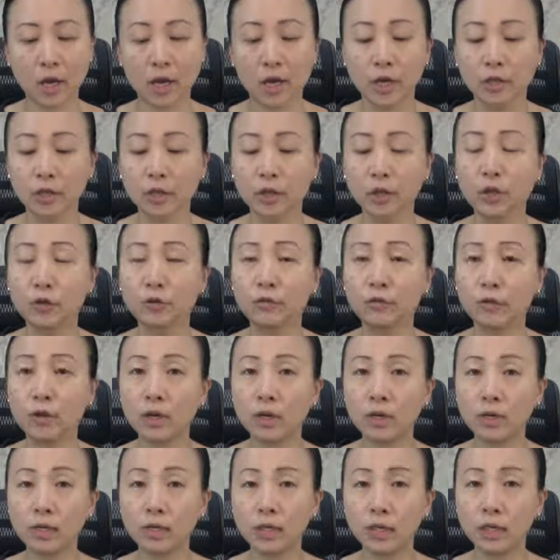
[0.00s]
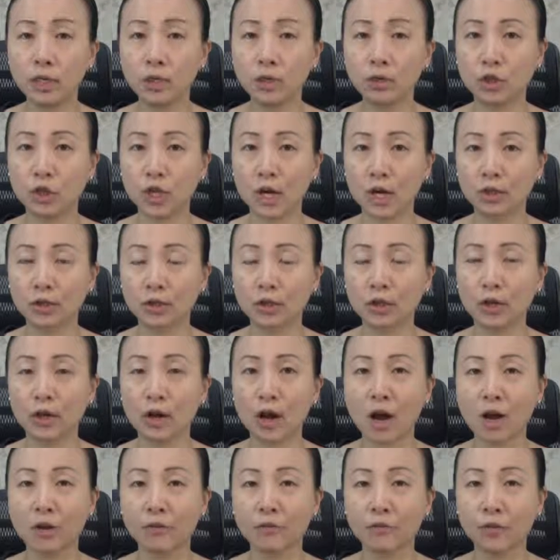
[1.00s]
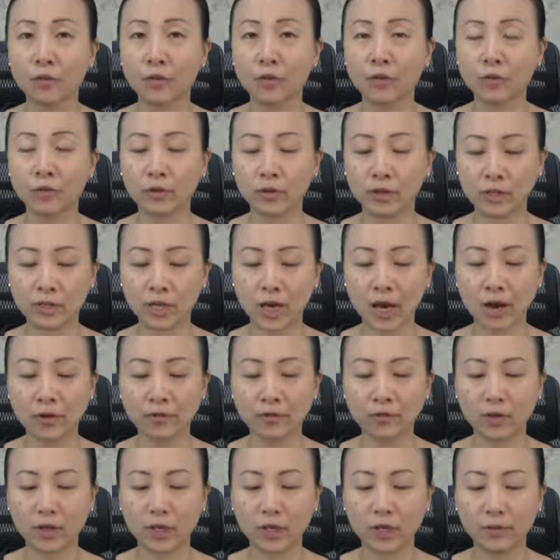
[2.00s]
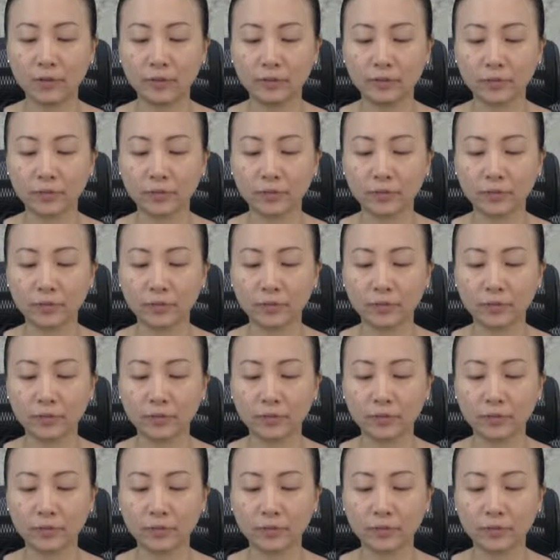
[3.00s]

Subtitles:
so you really need to check the guide for authors carefully.